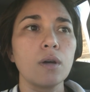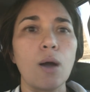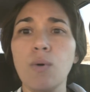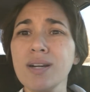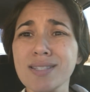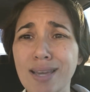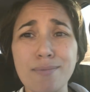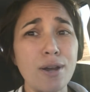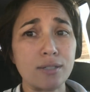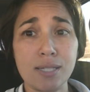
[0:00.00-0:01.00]
I want to say
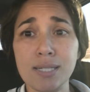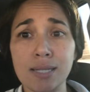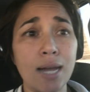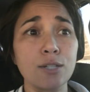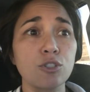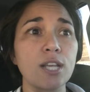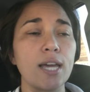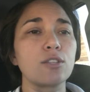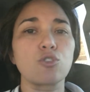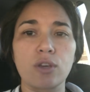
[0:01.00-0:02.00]
around 9 or
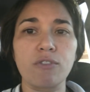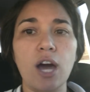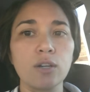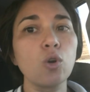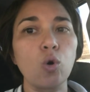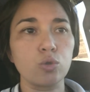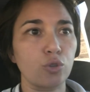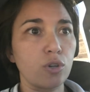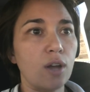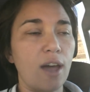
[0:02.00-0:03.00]
10. So they've gotten
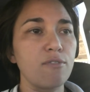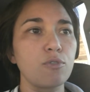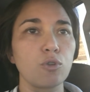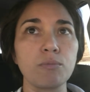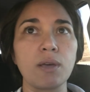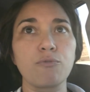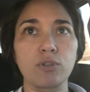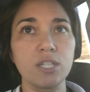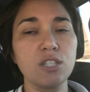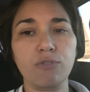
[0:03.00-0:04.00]
older. I've groomed them for
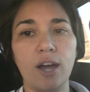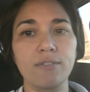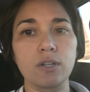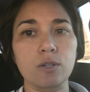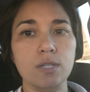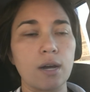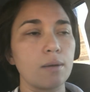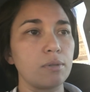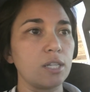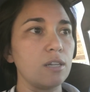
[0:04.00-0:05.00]
at least 5 years now,
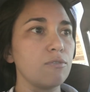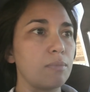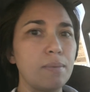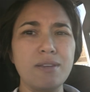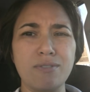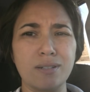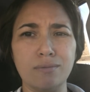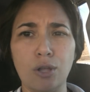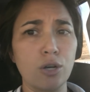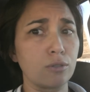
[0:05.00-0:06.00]
I believe. Maybe
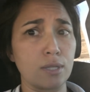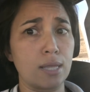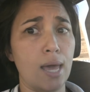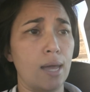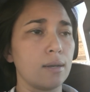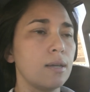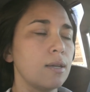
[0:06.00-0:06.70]
even longer than that.